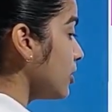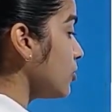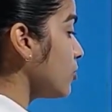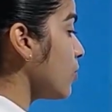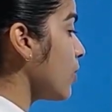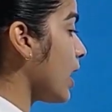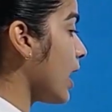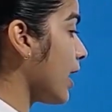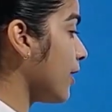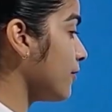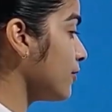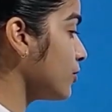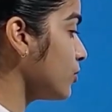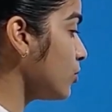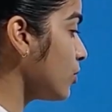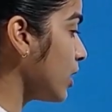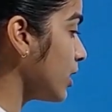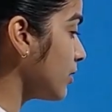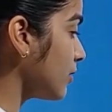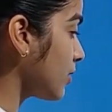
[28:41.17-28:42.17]
you have to
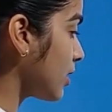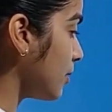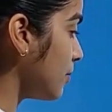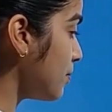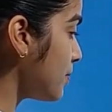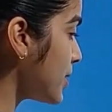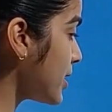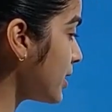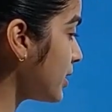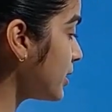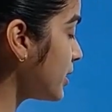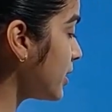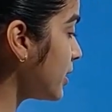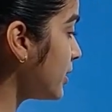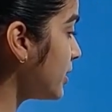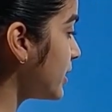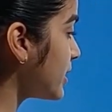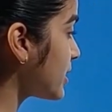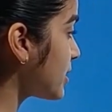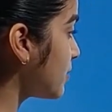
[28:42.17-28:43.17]
compare their
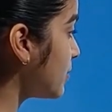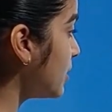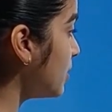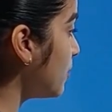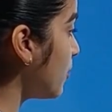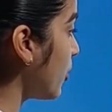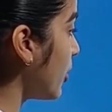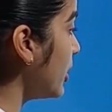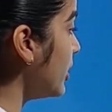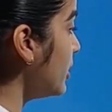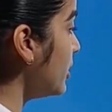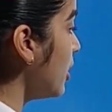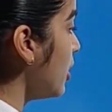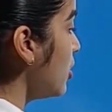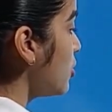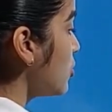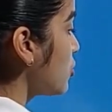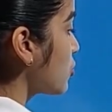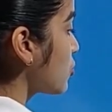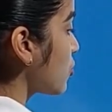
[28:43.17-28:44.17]
decimal point.
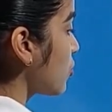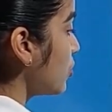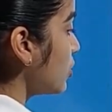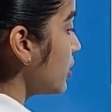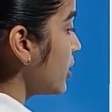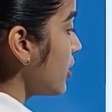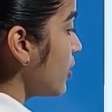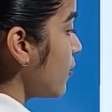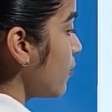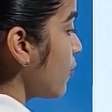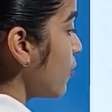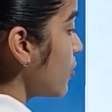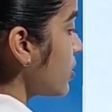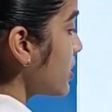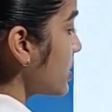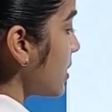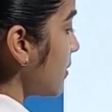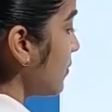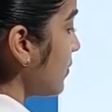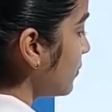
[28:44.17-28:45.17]
So therefore
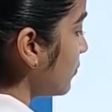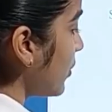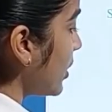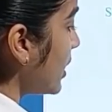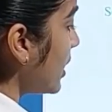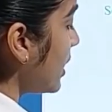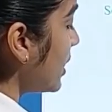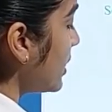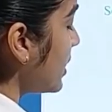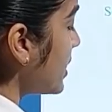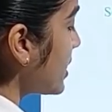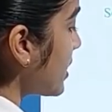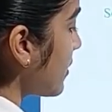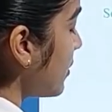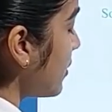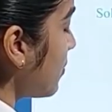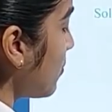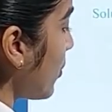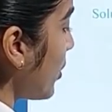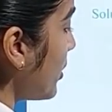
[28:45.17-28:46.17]

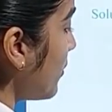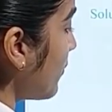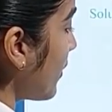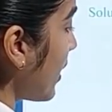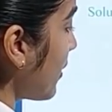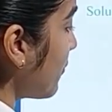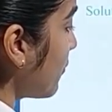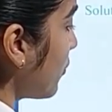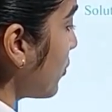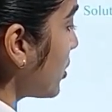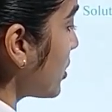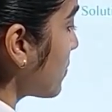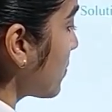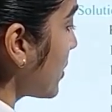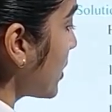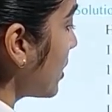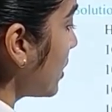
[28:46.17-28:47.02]
107.54 is bigger